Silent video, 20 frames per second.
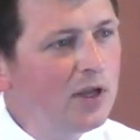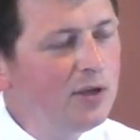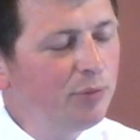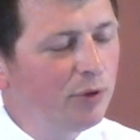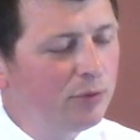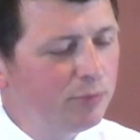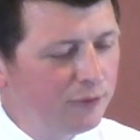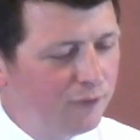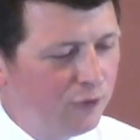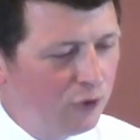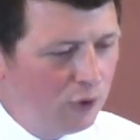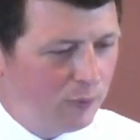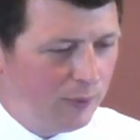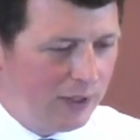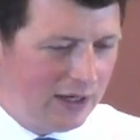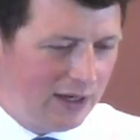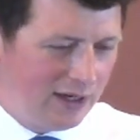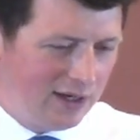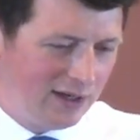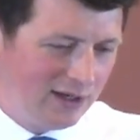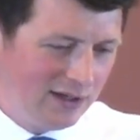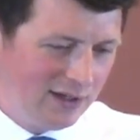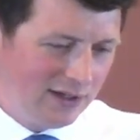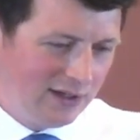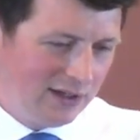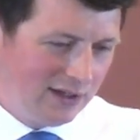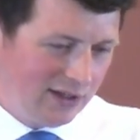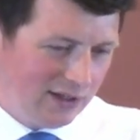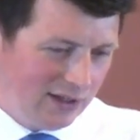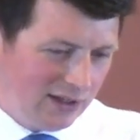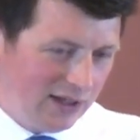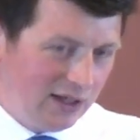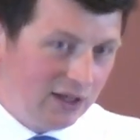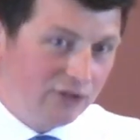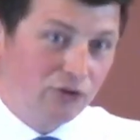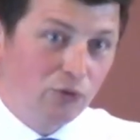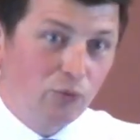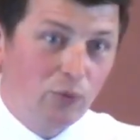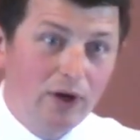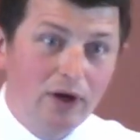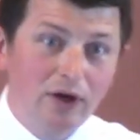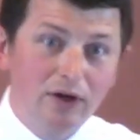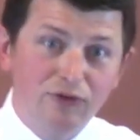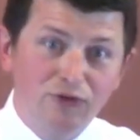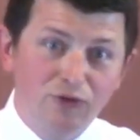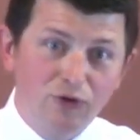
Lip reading: But before we, as it were,